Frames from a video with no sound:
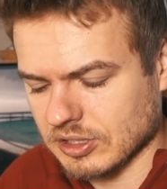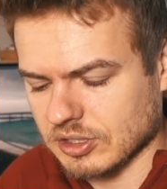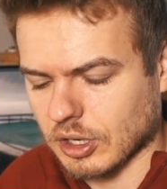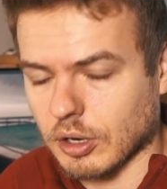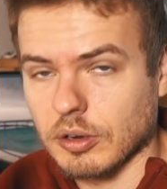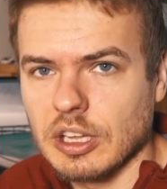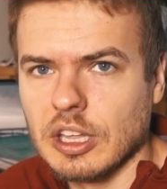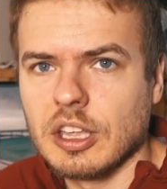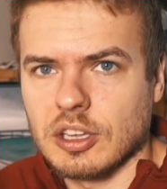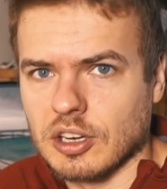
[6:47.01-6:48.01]
So,
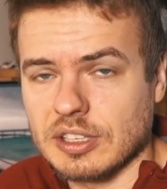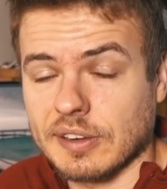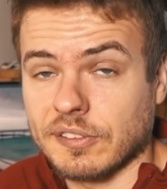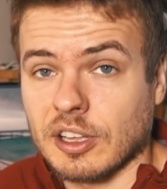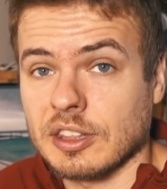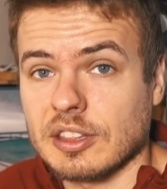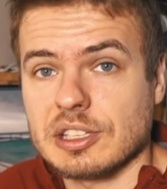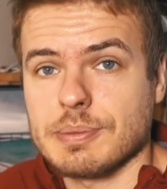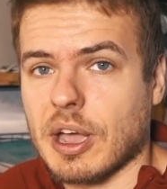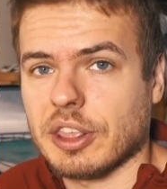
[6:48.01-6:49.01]
you know, definitely I think the
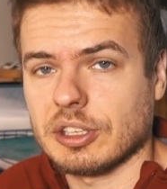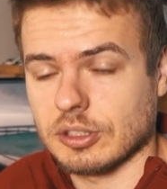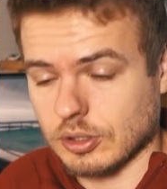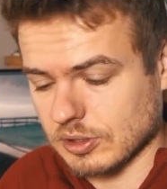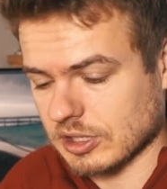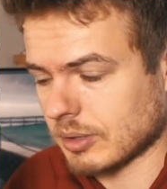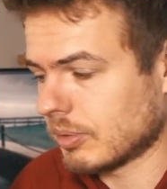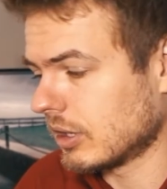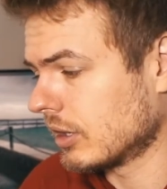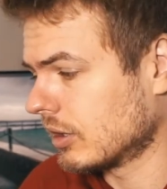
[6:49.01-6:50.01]
smart thing to do is going to
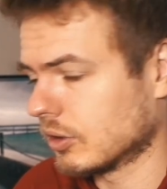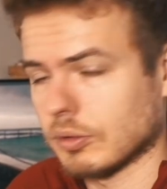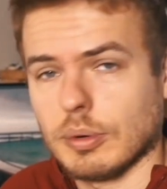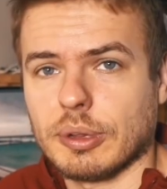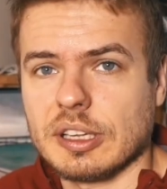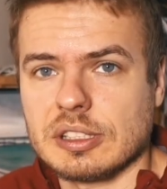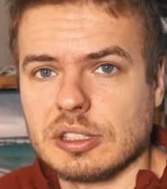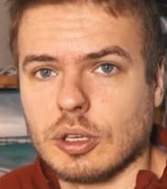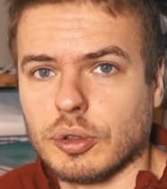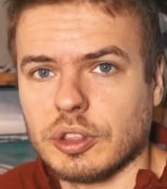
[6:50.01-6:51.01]
be to replace
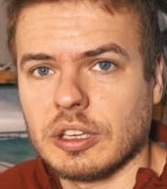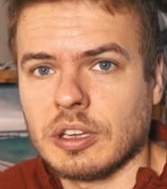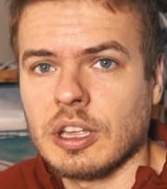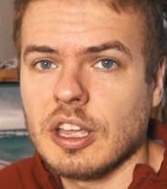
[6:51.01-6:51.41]
this whole thing.